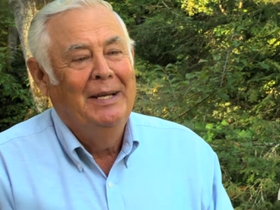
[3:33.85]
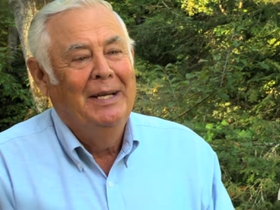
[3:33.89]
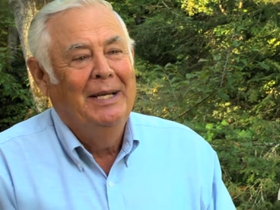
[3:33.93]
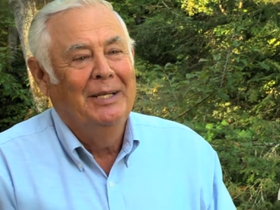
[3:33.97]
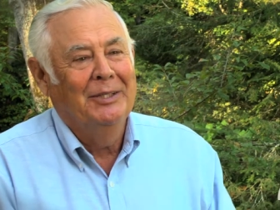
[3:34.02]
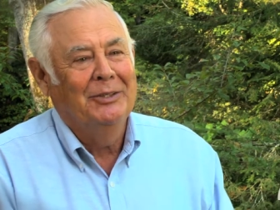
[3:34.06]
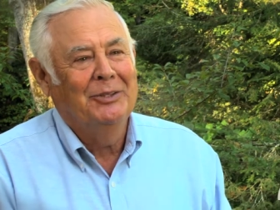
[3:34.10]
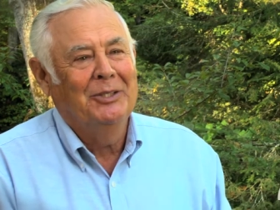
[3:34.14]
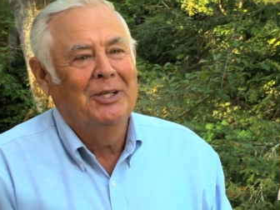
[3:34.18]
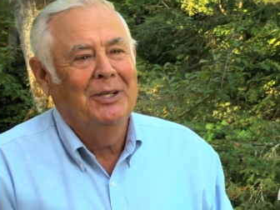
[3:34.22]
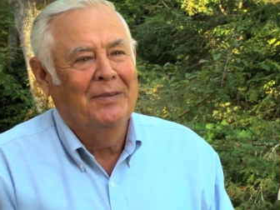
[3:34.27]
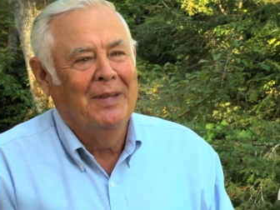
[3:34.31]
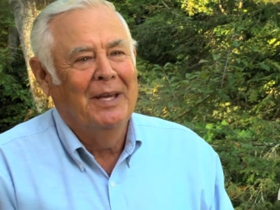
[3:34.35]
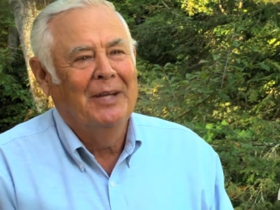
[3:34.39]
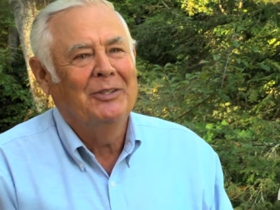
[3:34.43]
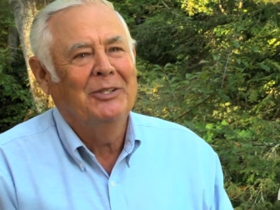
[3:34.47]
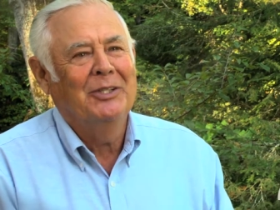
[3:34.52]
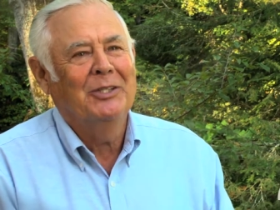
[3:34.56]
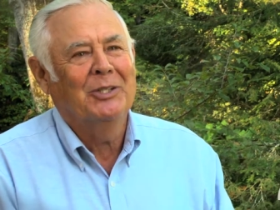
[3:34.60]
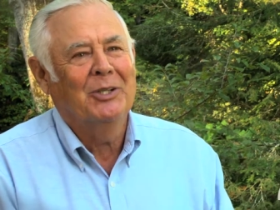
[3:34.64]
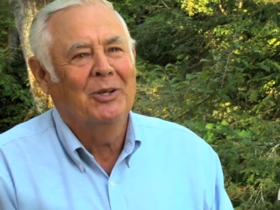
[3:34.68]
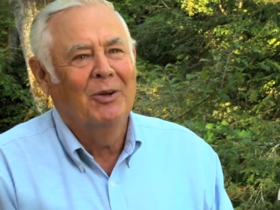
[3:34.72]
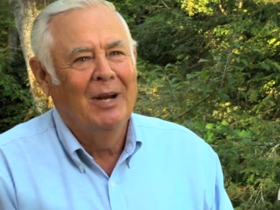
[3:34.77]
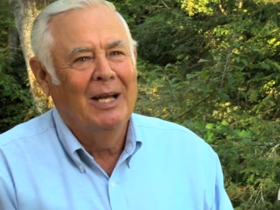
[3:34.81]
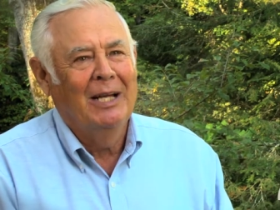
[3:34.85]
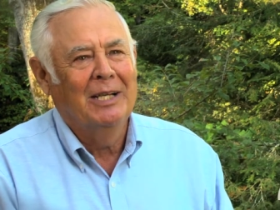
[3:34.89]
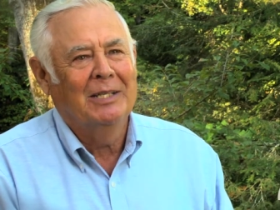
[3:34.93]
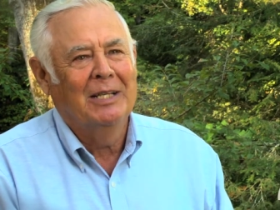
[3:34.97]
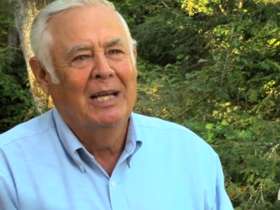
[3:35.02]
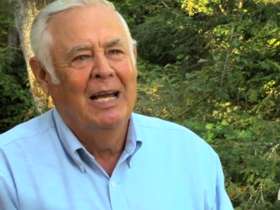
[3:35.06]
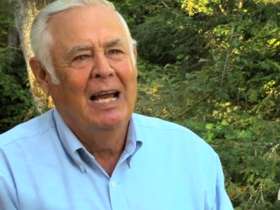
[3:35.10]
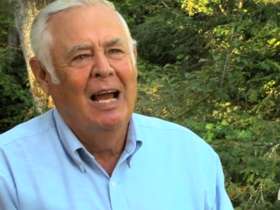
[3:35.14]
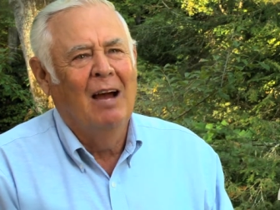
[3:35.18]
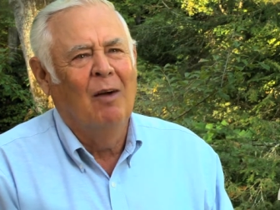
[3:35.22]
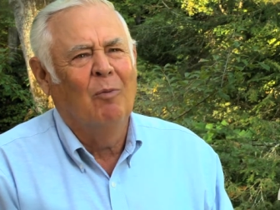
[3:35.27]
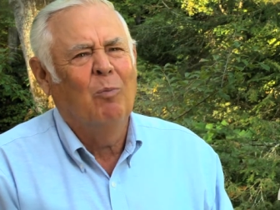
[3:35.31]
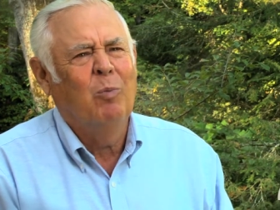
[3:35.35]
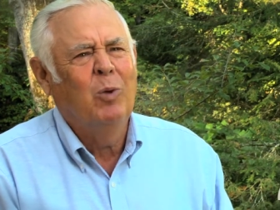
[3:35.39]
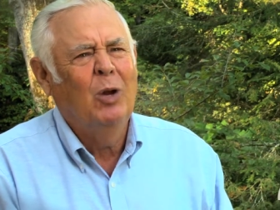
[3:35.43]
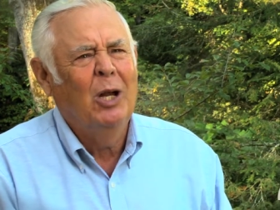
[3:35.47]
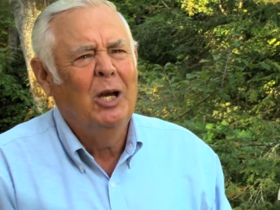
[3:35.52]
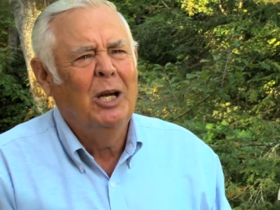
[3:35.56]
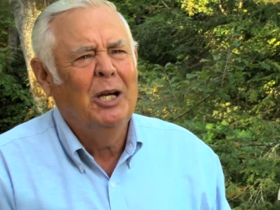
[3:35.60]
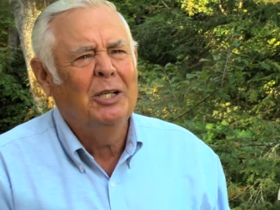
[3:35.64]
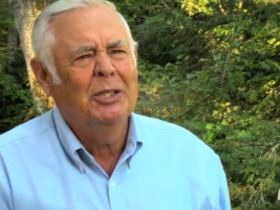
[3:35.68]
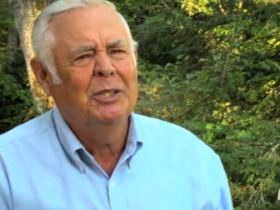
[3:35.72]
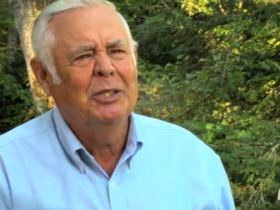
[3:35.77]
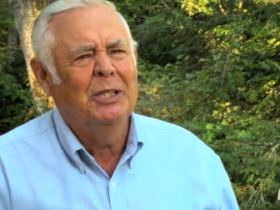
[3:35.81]
It's just, they're just great to have.
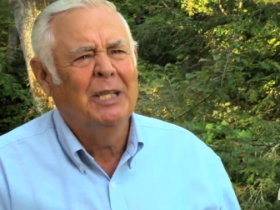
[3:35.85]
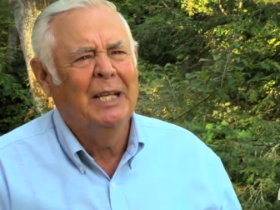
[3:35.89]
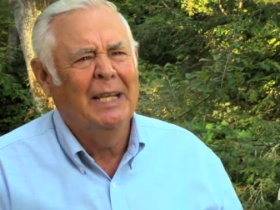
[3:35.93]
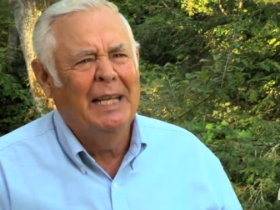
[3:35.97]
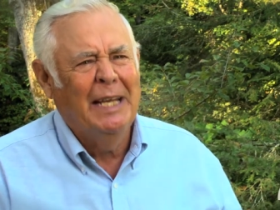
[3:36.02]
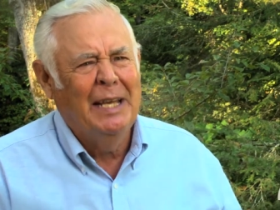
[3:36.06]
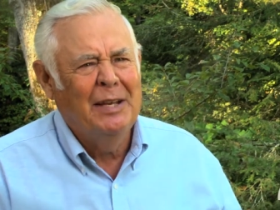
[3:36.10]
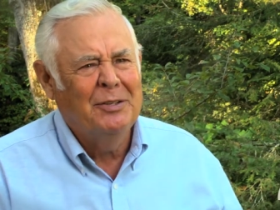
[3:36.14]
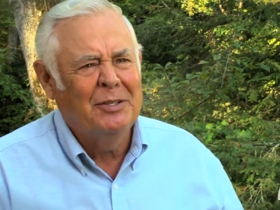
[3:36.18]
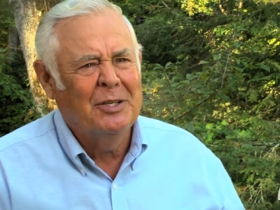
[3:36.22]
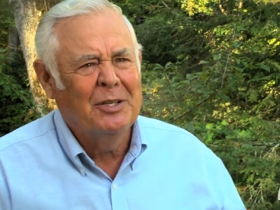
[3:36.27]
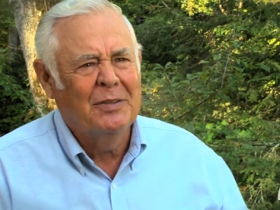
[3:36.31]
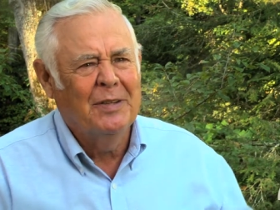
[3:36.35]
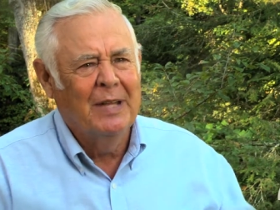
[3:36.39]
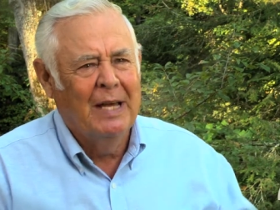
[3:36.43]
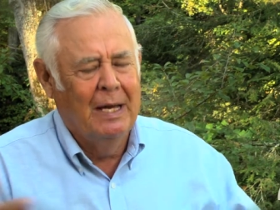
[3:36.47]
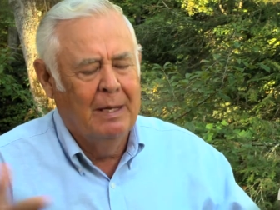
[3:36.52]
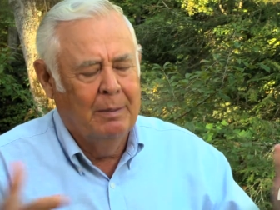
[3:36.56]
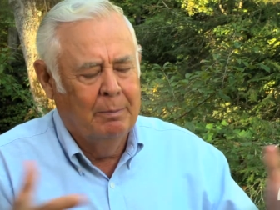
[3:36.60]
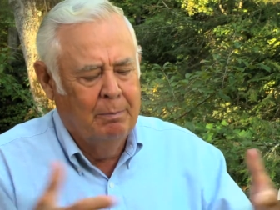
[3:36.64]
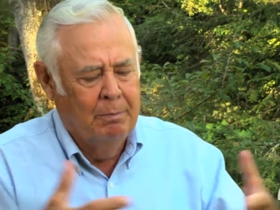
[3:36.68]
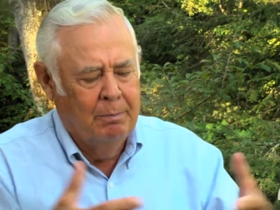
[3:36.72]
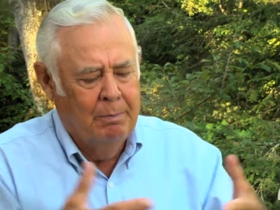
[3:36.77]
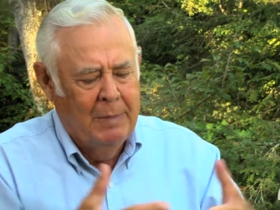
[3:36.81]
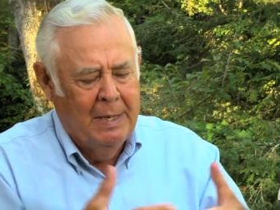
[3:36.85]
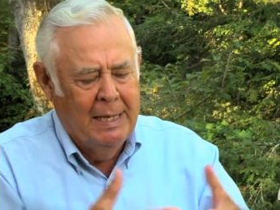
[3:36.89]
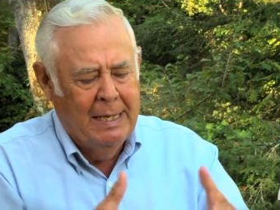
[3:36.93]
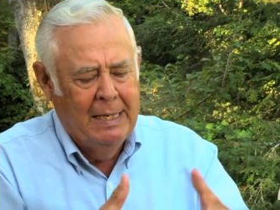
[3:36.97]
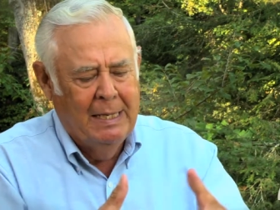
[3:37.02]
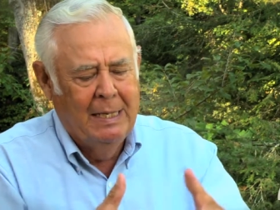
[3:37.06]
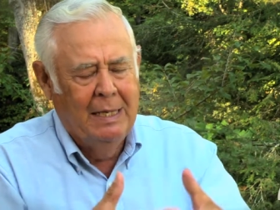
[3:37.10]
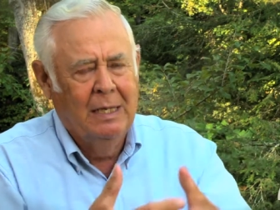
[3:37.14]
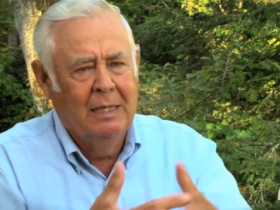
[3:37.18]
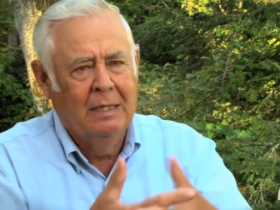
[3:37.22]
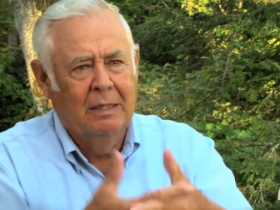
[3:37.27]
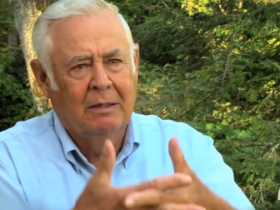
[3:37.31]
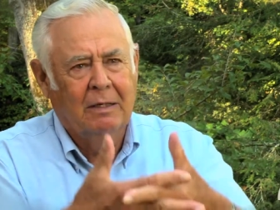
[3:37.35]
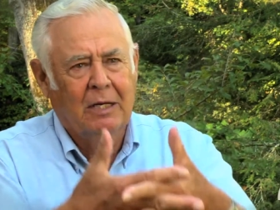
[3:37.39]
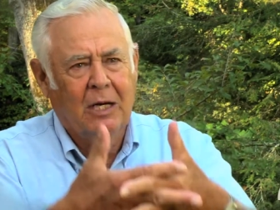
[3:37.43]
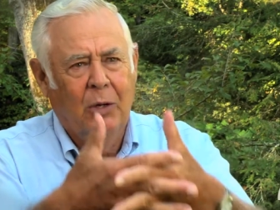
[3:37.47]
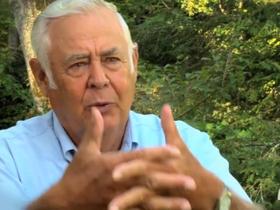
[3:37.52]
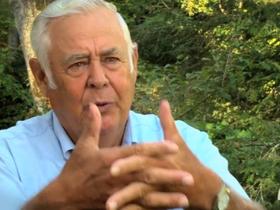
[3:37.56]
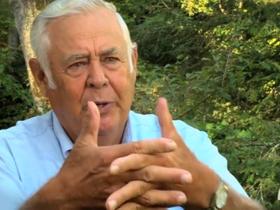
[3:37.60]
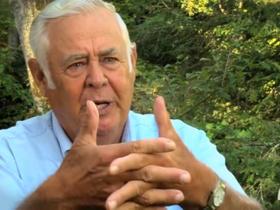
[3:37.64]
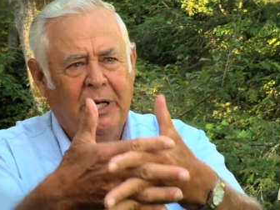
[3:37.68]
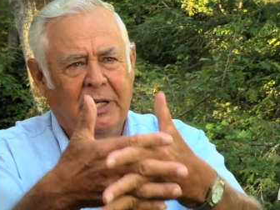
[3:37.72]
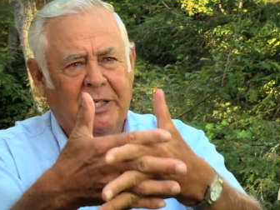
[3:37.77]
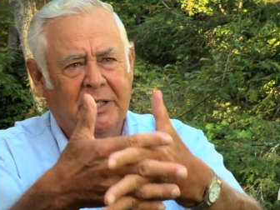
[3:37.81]
Plus, it gives you that bind
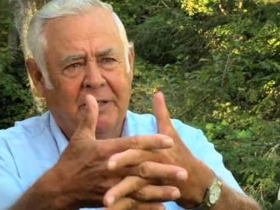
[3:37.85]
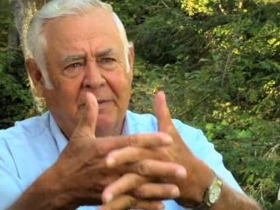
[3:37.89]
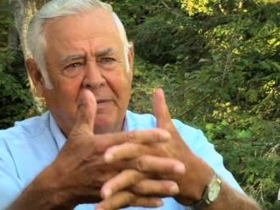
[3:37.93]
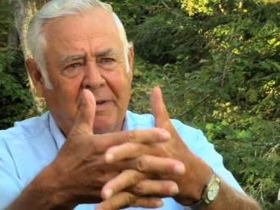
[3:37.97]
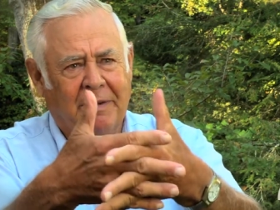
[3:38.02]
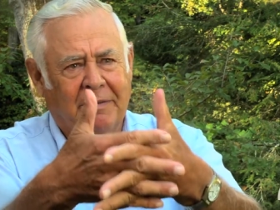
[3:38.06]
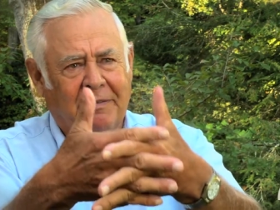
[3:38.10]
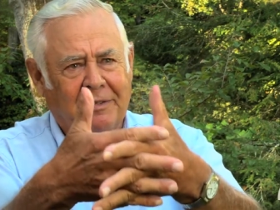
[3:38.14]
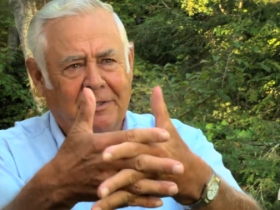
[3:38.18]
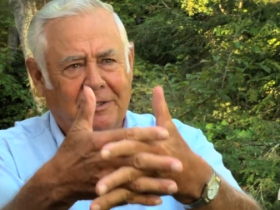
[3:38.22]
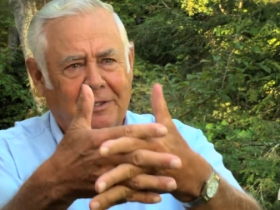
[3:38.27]
cohesiveness.